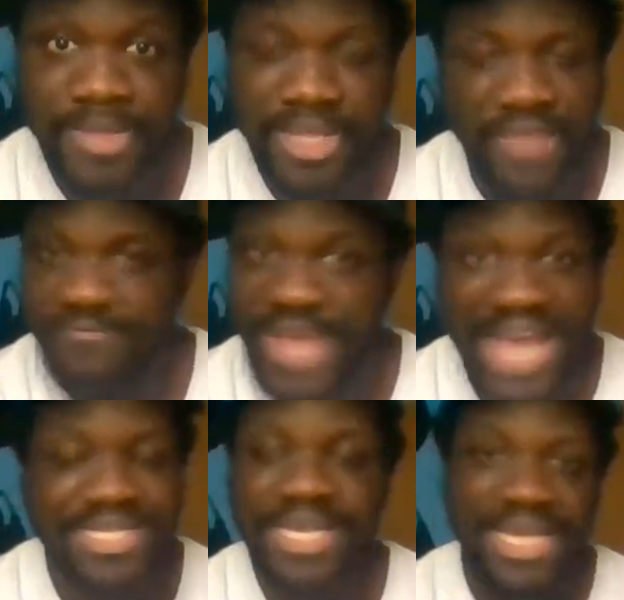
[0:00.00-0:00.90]
In
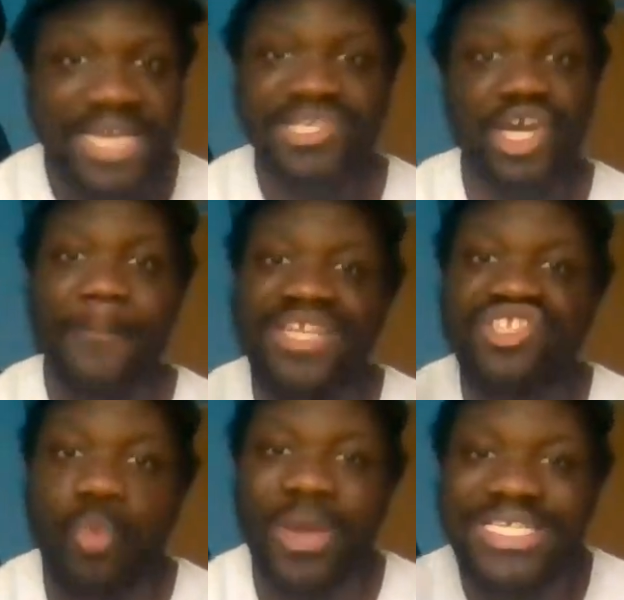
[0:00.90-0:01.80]
fact, it took me
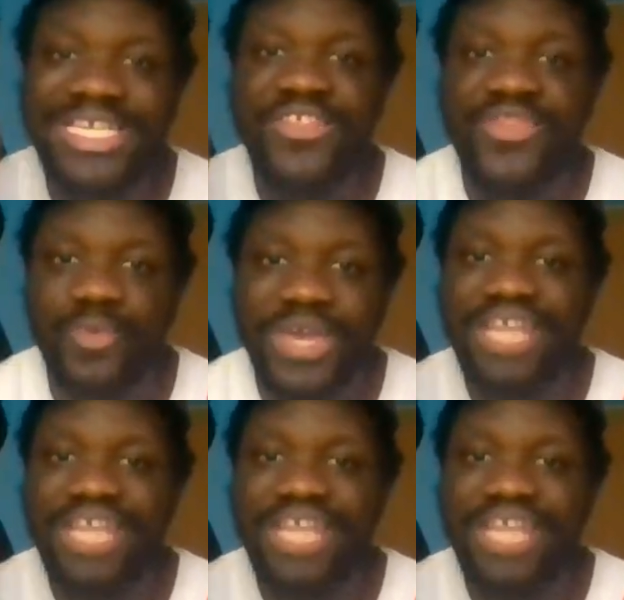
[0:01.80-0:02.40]
23